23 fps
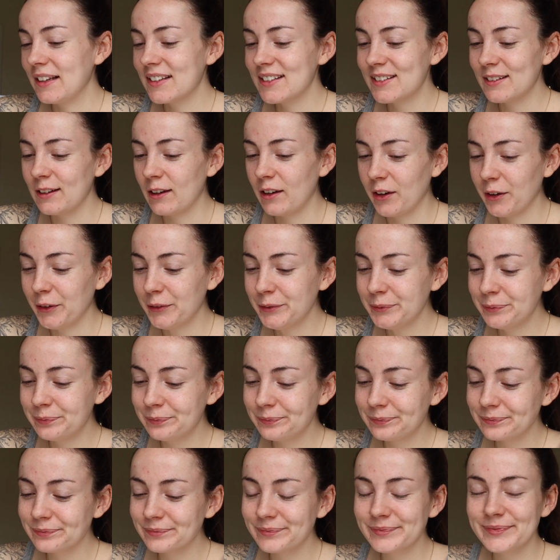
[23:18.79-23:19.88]
So
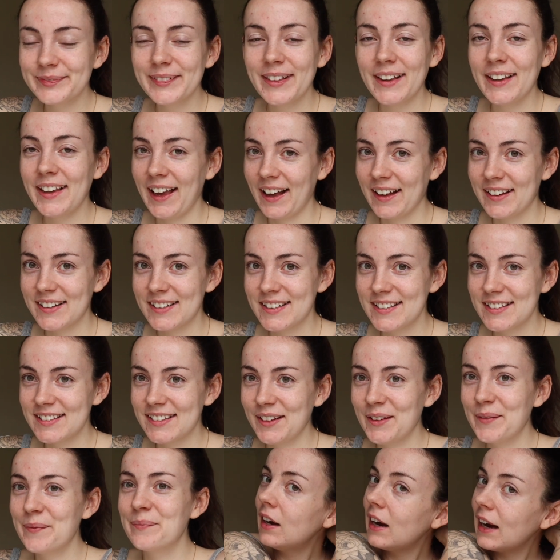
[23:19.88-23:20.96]
yes,
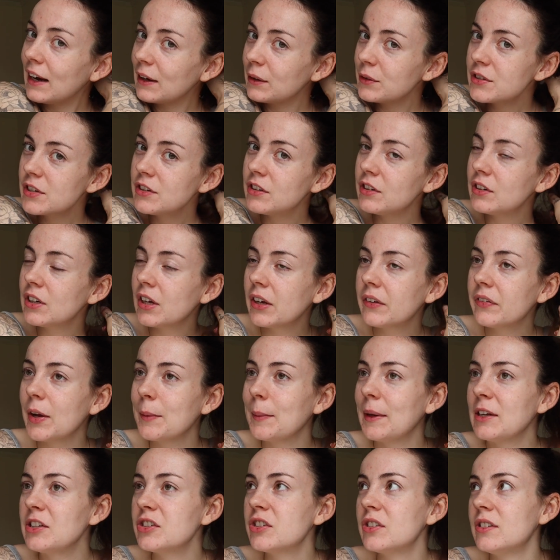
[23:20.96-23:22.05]
I also don't know if I
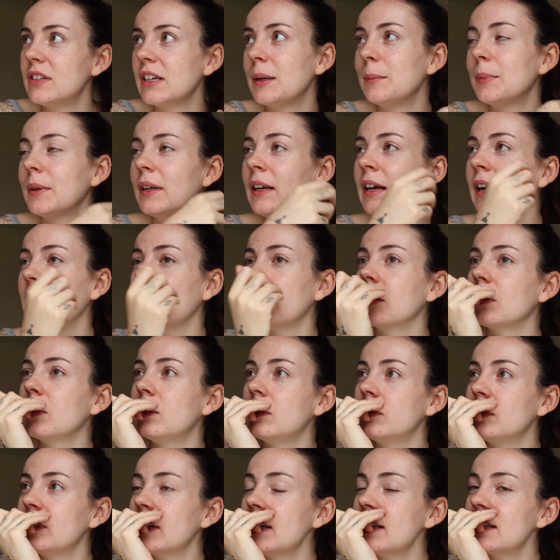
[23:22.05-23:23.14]
mentioned it, but like
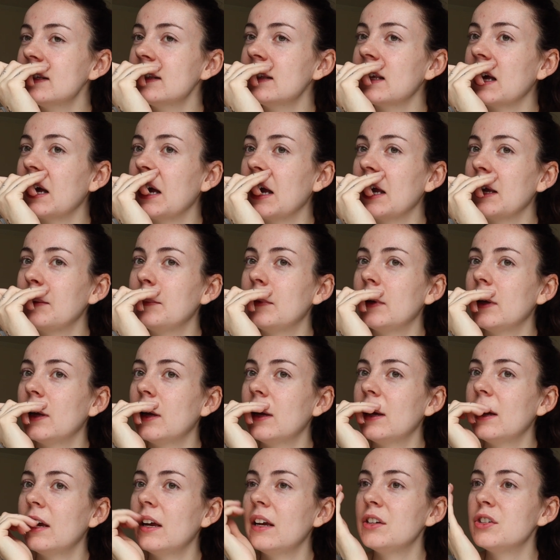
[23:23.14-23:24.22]
the reason that I'm
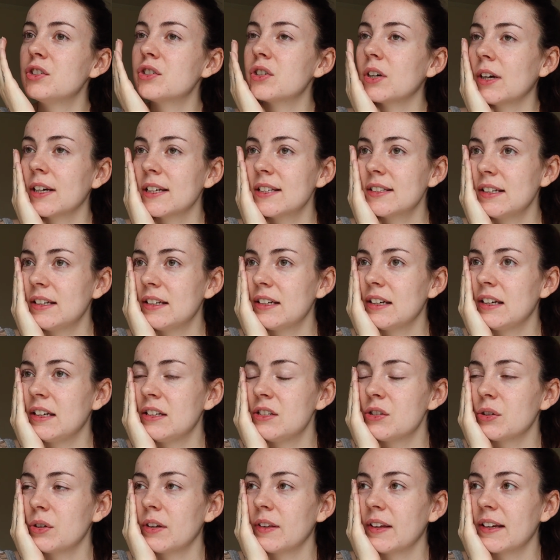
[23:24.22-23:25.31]
interested in
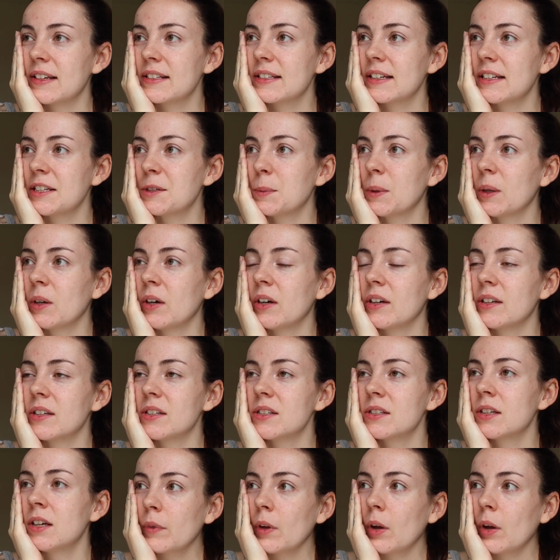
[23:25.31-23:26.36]
doing this is because